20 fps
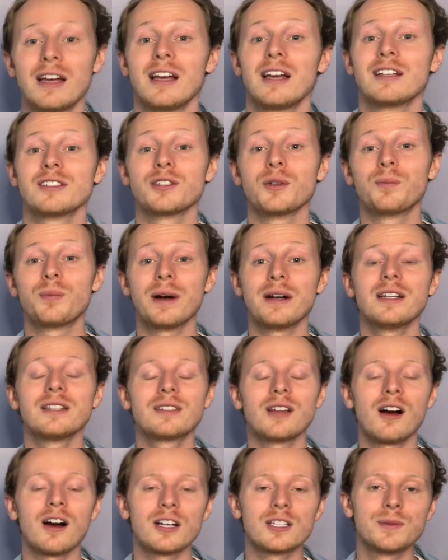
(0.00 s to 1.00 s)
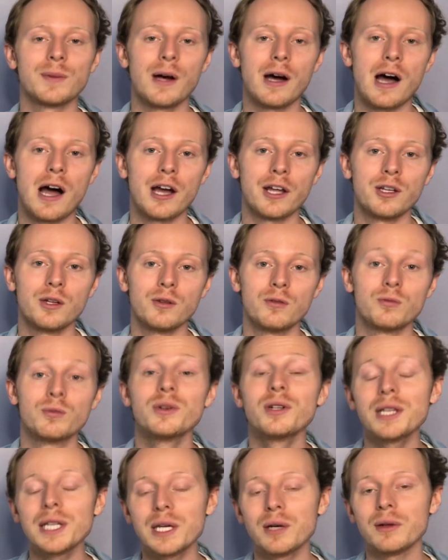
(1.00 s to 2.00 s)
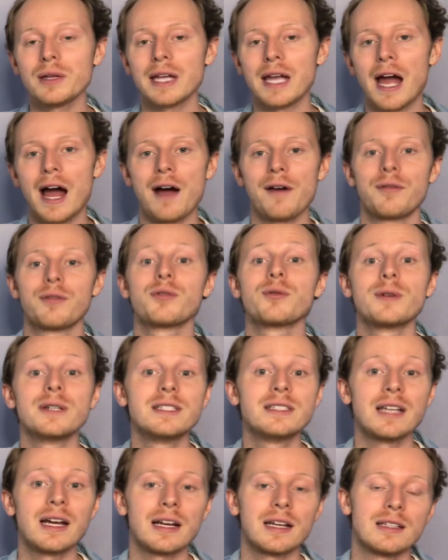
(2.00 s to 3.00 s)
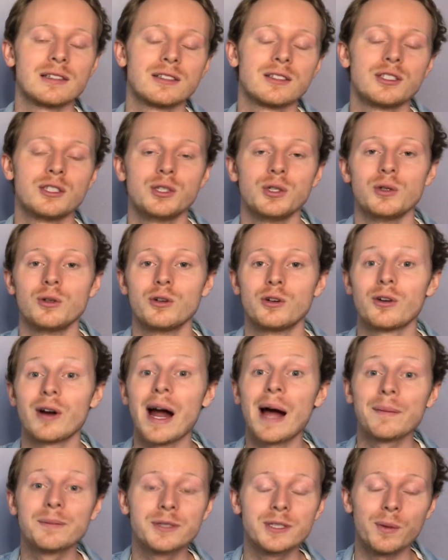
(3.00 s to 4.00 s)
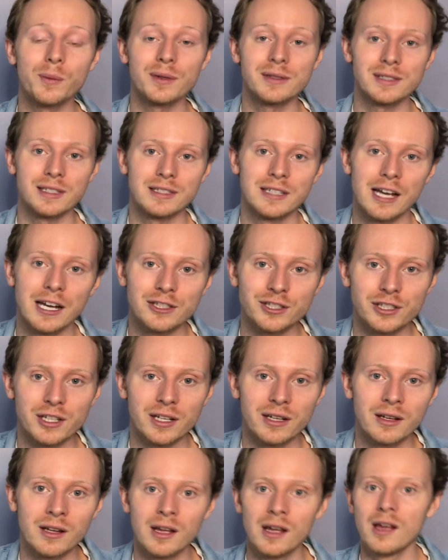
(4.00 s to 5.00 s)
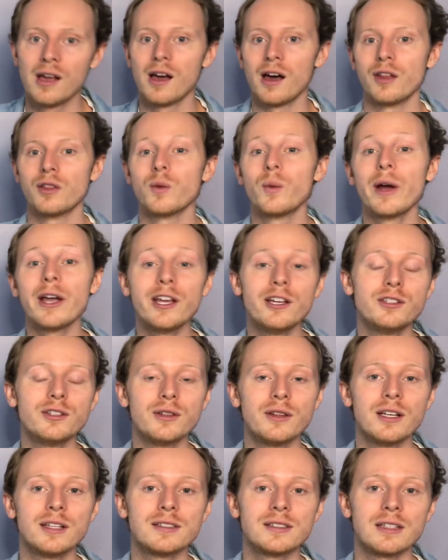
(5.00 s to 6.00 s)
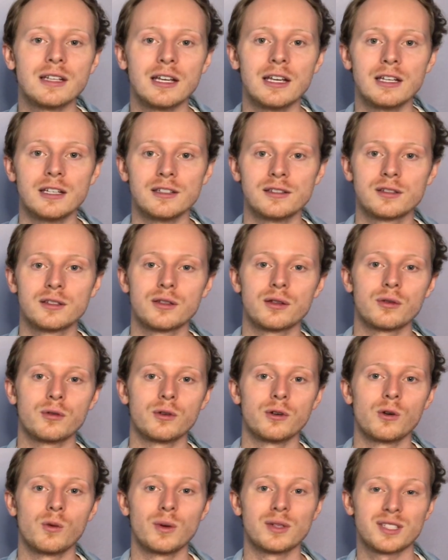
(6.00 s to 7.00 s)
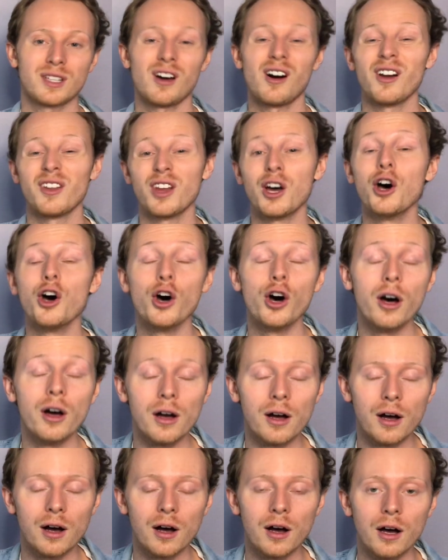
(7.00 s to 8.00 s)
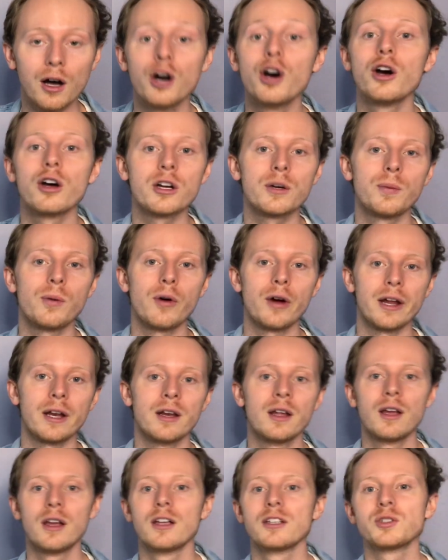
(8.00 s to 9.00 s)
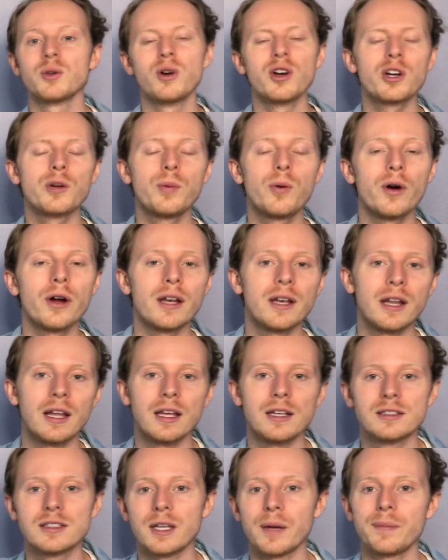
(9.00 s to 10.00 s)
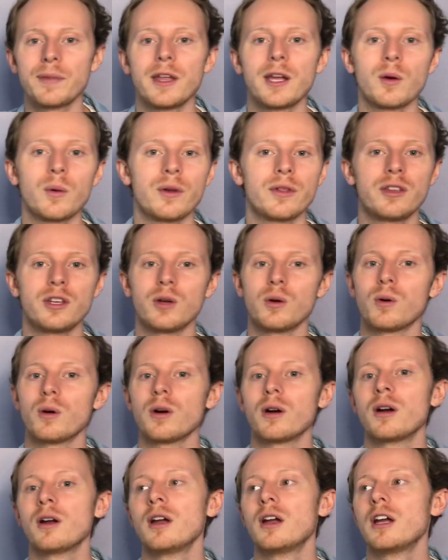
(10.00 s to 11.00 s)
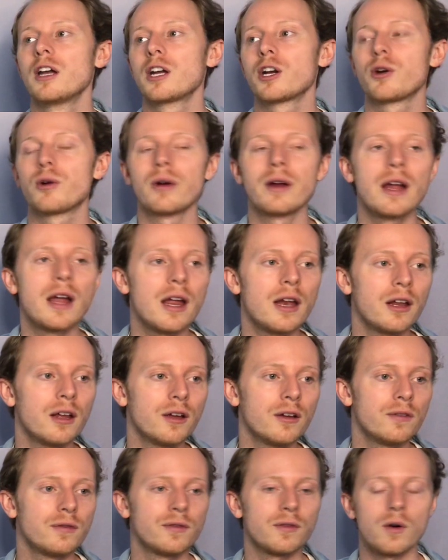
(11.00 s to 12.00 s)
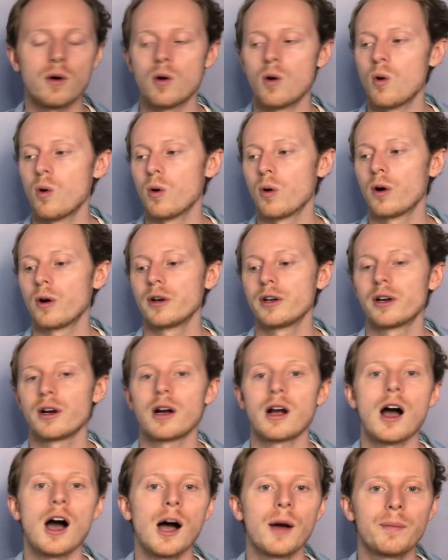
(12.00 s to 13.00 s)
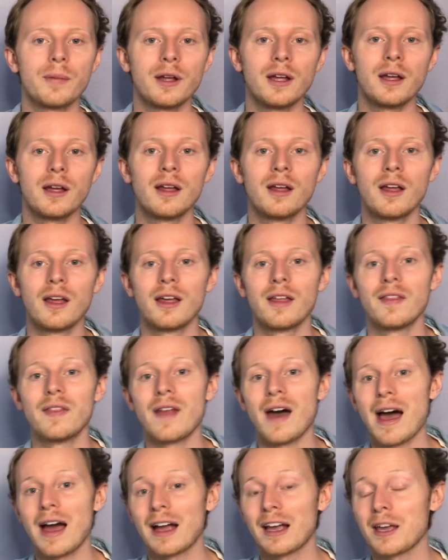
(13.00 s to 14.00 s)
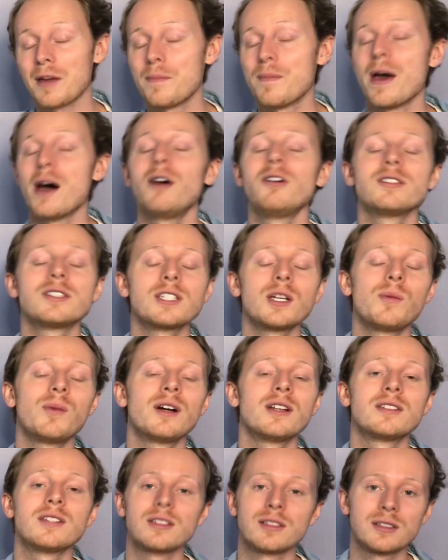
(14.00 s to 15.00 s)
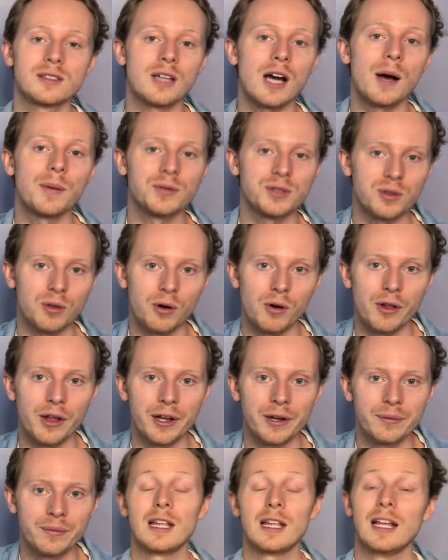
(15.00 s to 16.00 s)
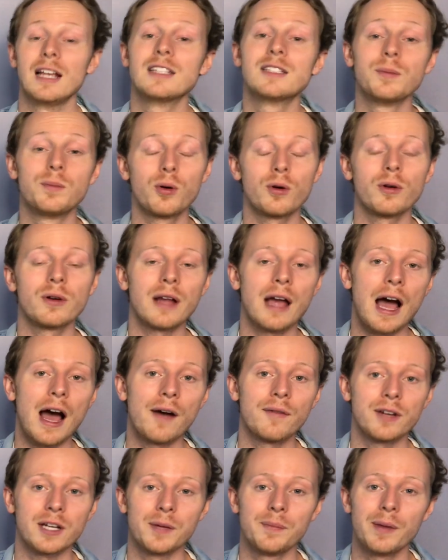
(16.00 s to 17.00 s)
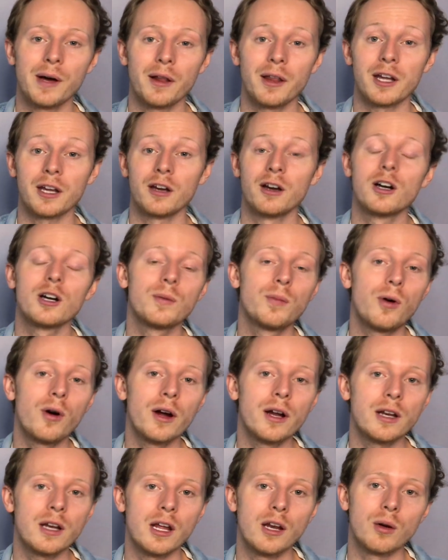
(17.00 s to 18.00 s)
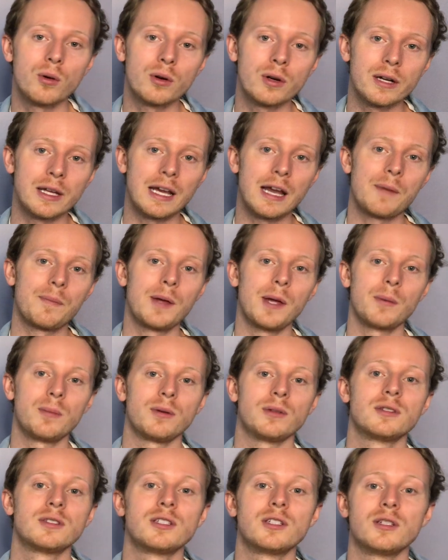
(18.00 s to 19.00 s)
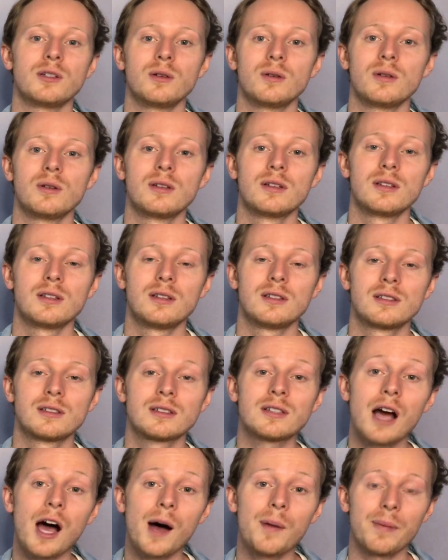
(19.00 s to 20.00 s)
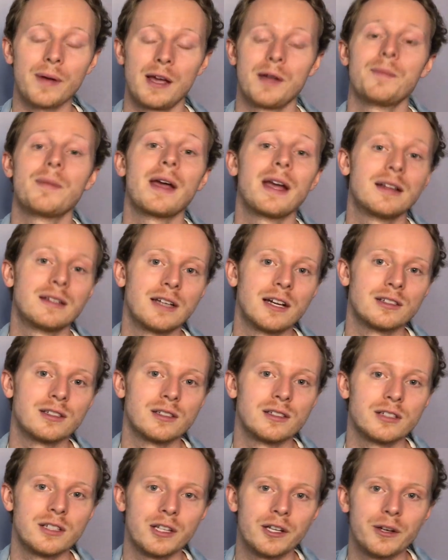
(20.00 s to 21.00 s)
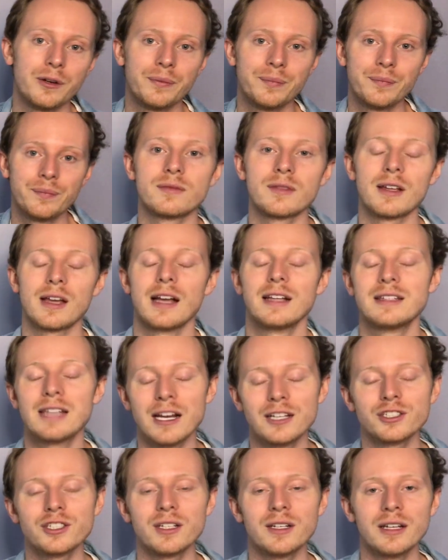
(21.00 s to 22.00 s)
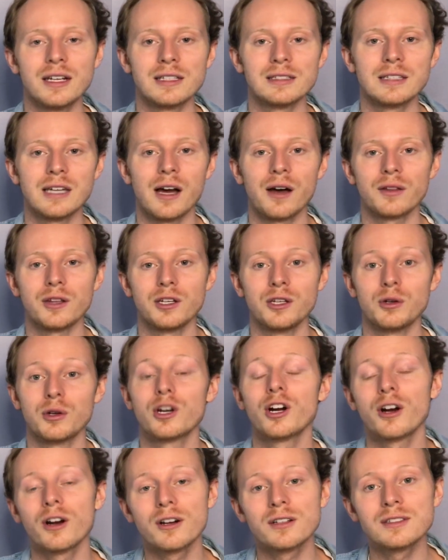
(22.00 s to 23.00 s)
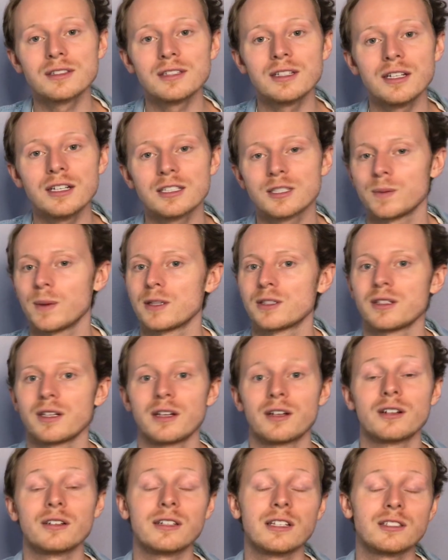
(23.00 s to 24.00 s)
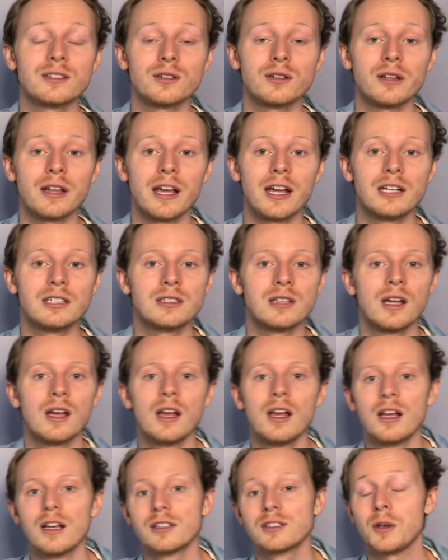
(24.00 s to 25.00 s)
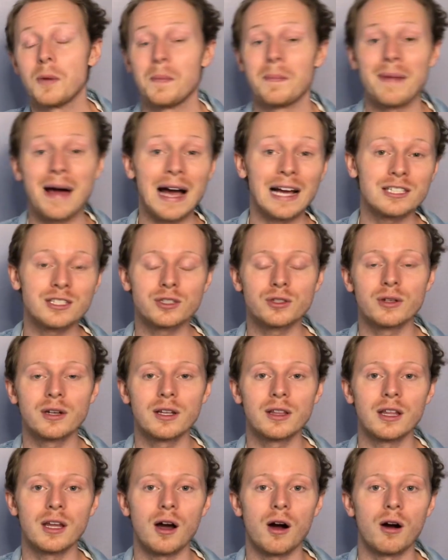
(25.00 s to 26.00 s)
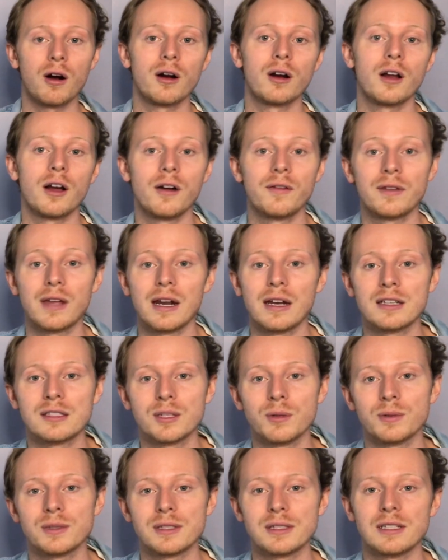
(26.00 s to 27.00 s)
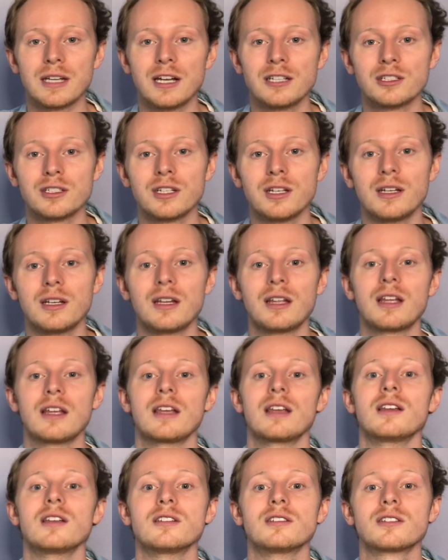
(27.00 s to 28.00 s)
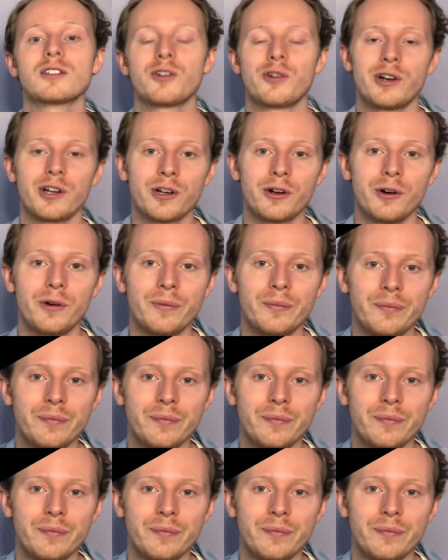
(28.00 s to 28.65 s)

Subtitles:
So Brendan talks about how you really only have 3 seconds to grab someone's attention. The way you do this is through what's called hook point. So hook point is something with your creative or your copy that compels someone to stop scrolling. It's important to have a compelling hook point in order to get people to stop and pay attention to you. Attention is now the new currency, especially in our digital age, so mastering the art of getting someone's attention is critical.